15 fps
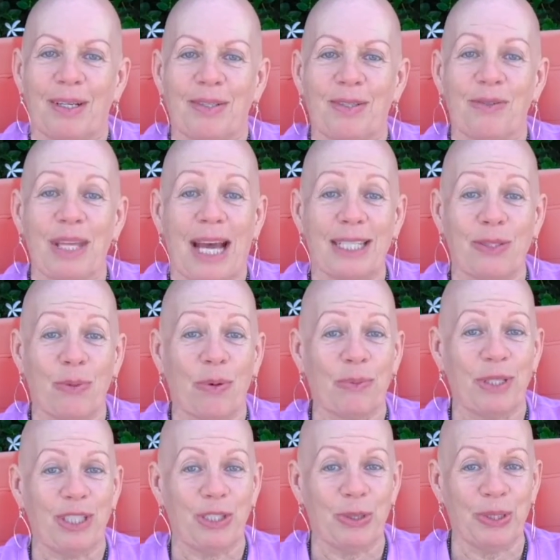So that's what
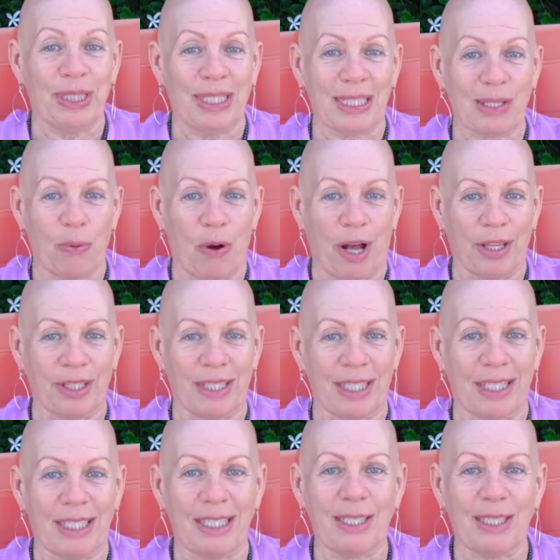we do in this quality,